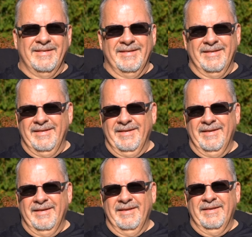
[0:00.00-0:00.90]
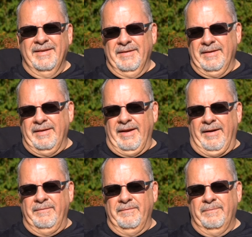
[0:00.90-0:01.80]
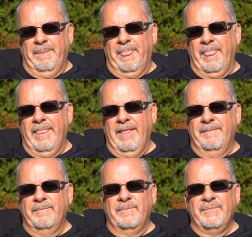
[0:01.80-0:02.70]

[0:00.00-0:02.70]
Well, that's definitely something I've learned yeah. from you. That's for sure.